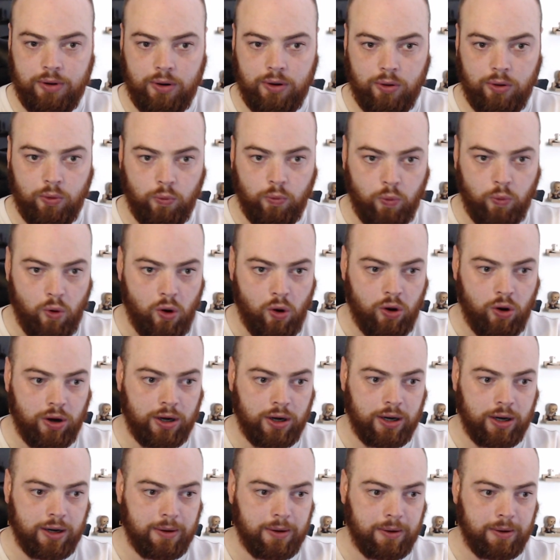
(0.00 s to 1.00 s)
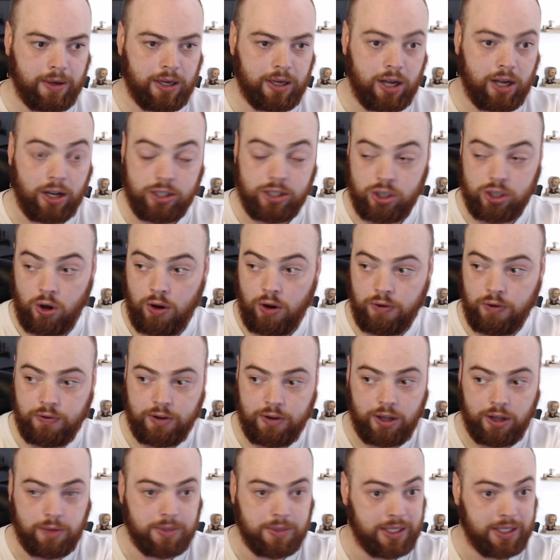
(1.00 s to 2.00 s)
Wong cuts off
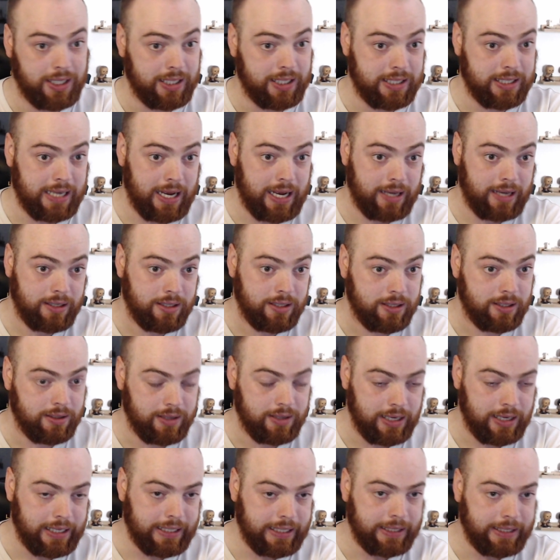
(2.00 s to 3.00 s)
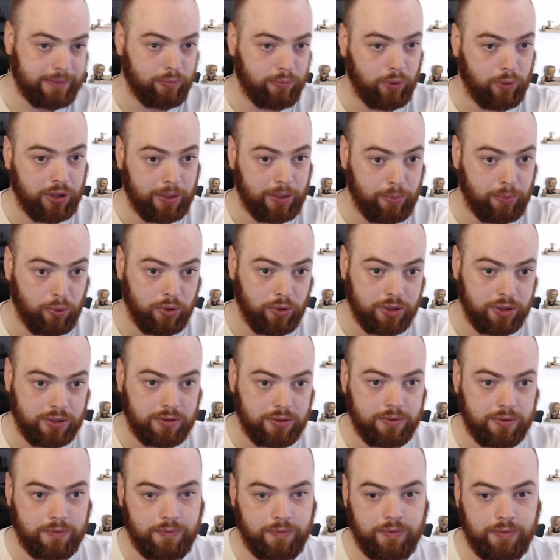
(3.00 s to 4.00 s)
Club Obsidian's hand with a portal
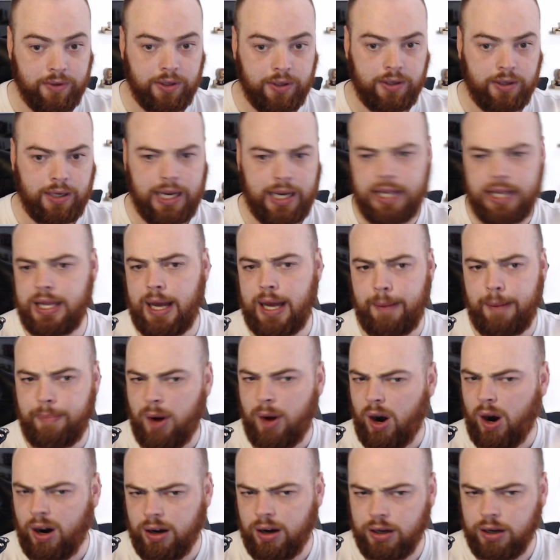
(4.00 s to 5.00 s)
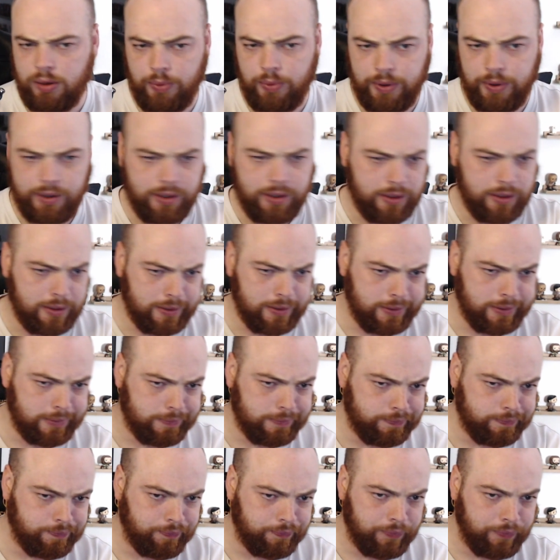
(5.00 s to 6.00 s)
in that park where
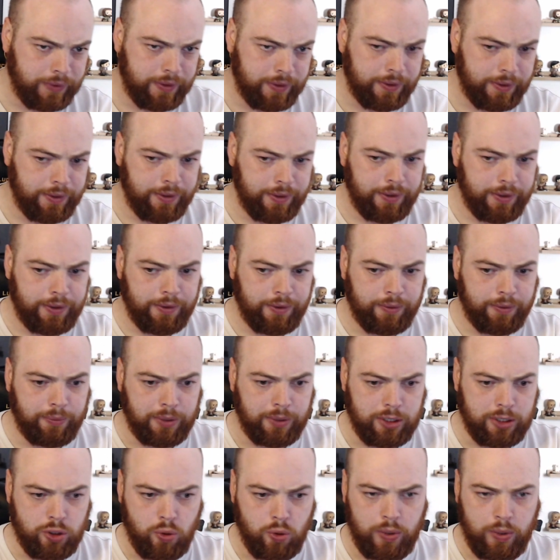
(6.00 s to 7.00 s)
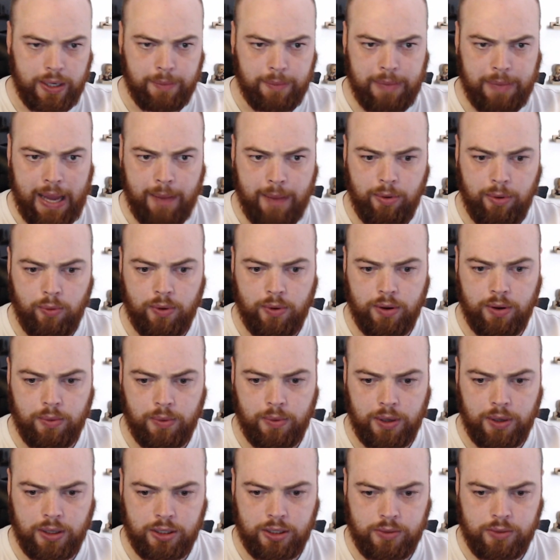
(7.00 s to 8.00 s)
Tony and Pepper
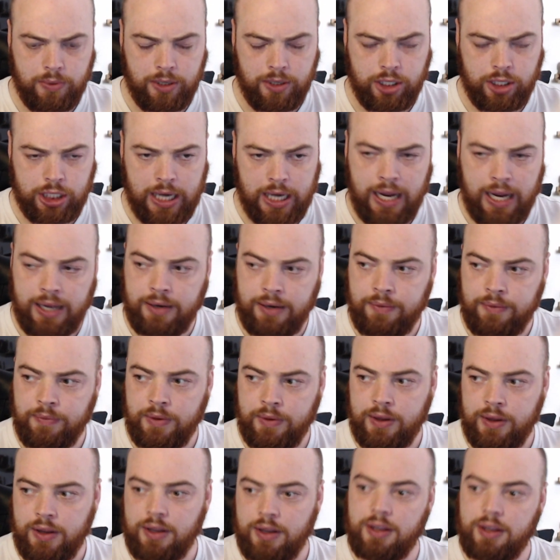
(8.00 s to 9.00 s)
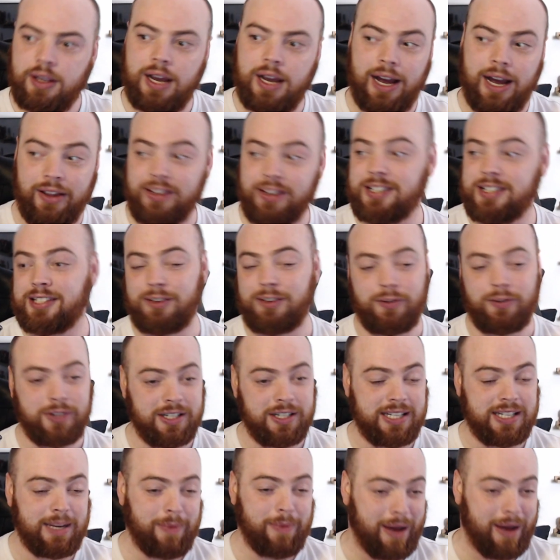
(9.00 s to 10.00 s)
were chatting. And this is obviously
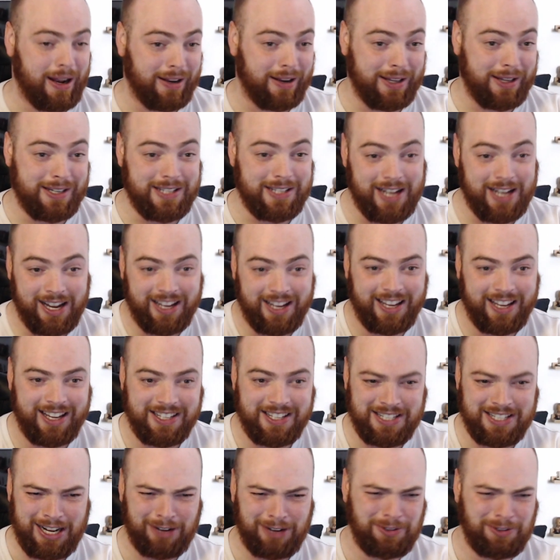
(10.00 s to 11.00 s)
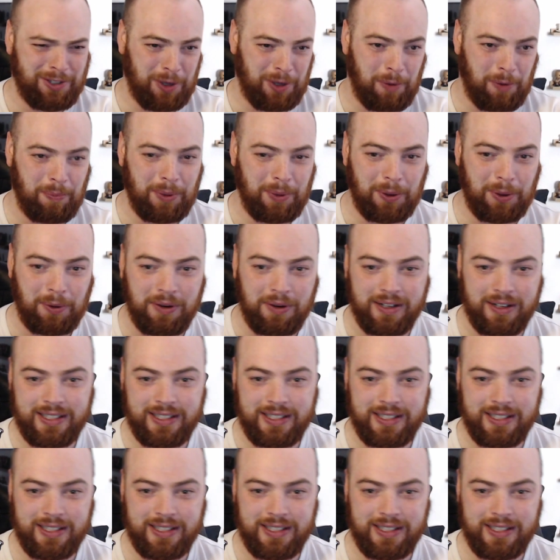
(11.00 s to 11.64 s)
the same hand that he's now chomping on.